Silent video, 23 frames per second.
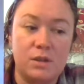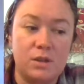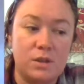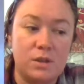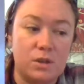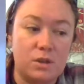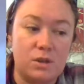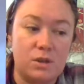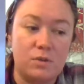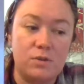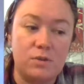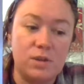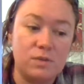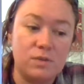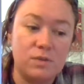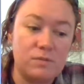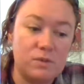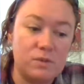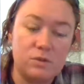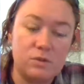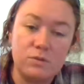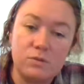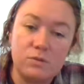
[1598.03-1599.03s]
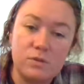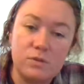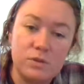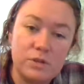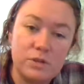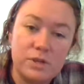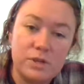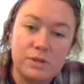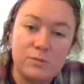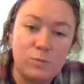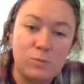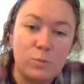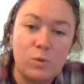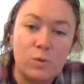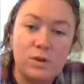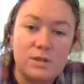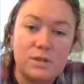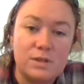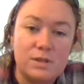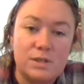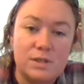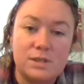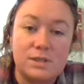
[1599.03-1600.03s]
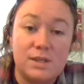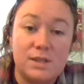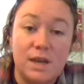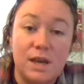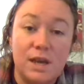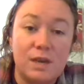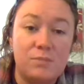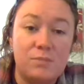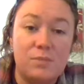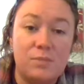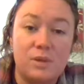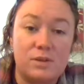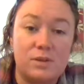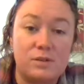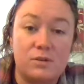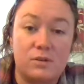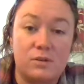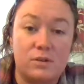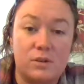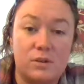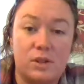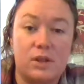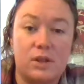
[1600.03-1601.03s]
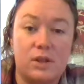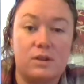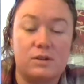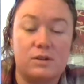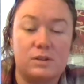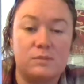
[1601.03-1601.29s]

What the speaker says: Even Googling what this time means on a clock.